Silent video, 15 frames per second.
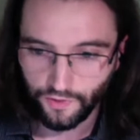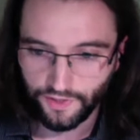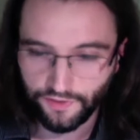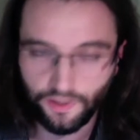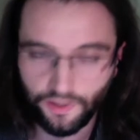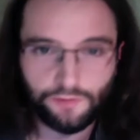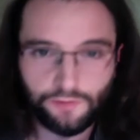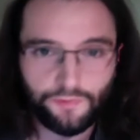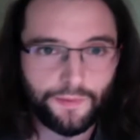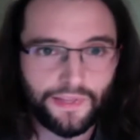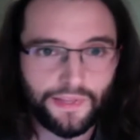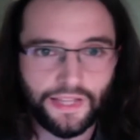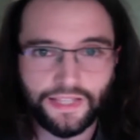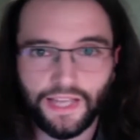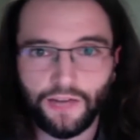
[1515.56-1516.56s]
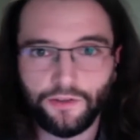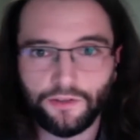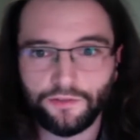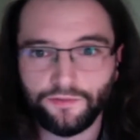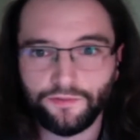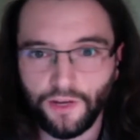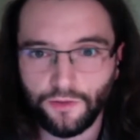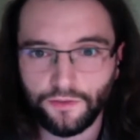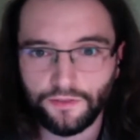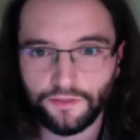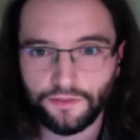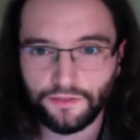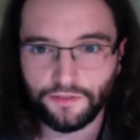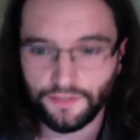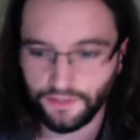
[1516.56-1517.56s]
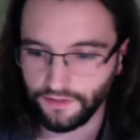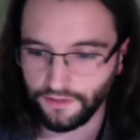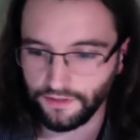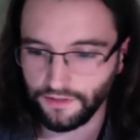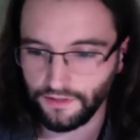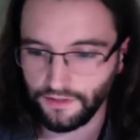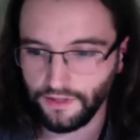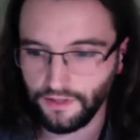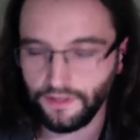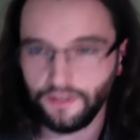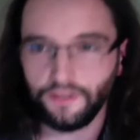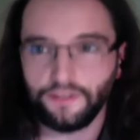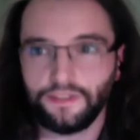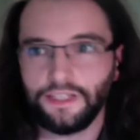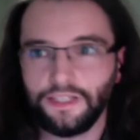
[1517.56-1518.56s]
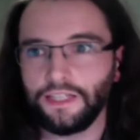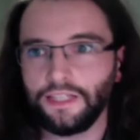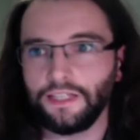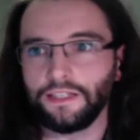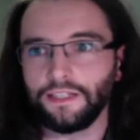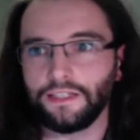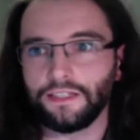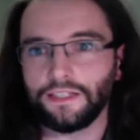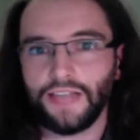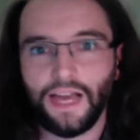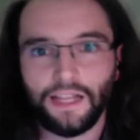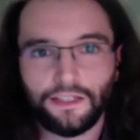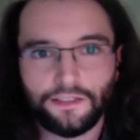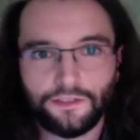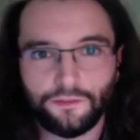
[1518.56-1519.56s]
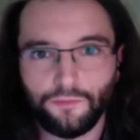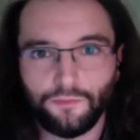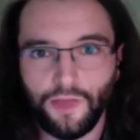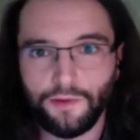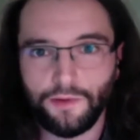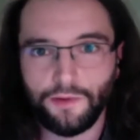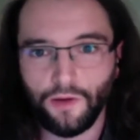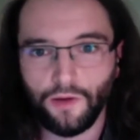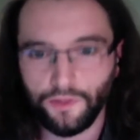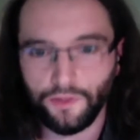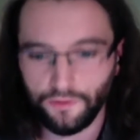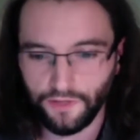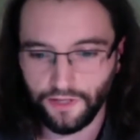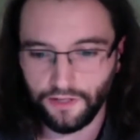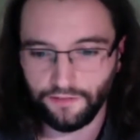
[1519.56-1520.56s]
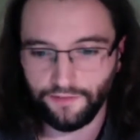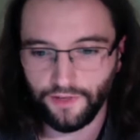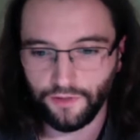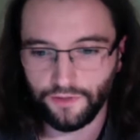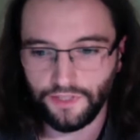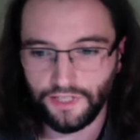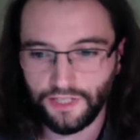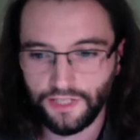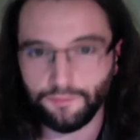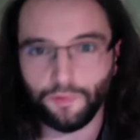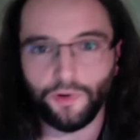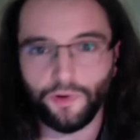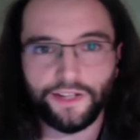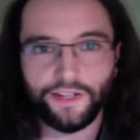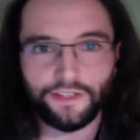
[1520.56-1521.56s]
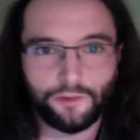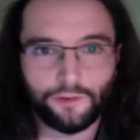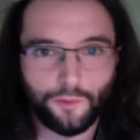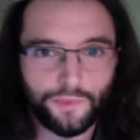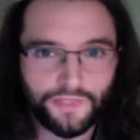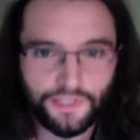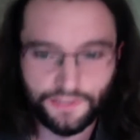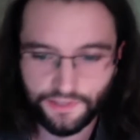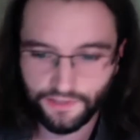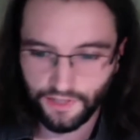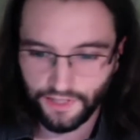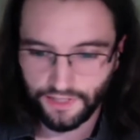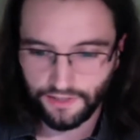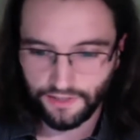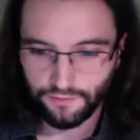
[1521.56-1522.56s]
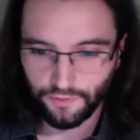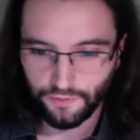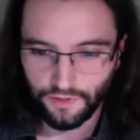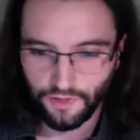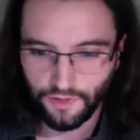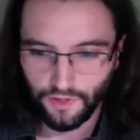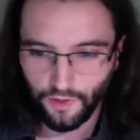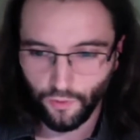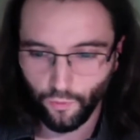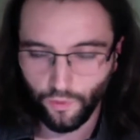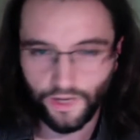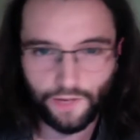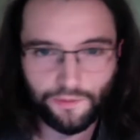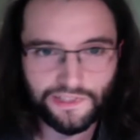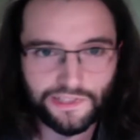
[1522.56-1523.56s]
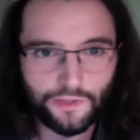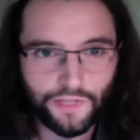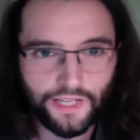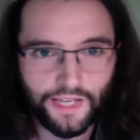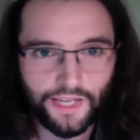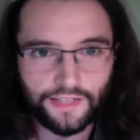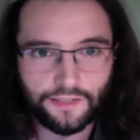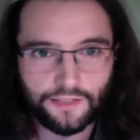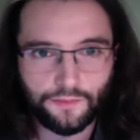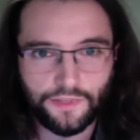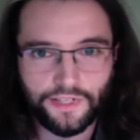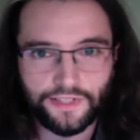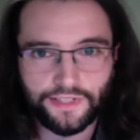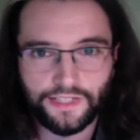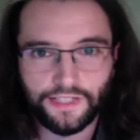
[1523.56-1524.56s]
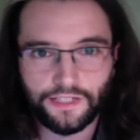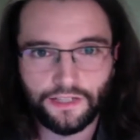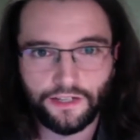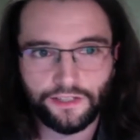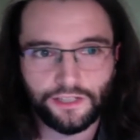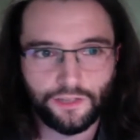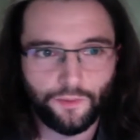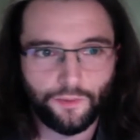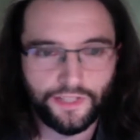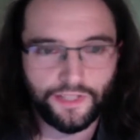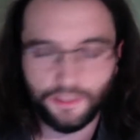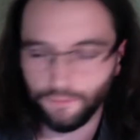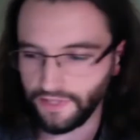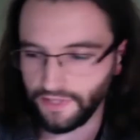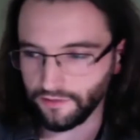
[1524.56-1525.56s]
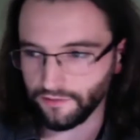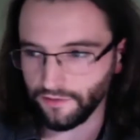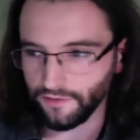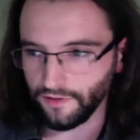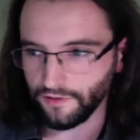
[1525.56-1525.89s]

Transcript: you talk about maybe like how you found the talent, and maybe how you kind of found the inspiration to come up with these designs? When I was looking at them initially, it kind of reminded me of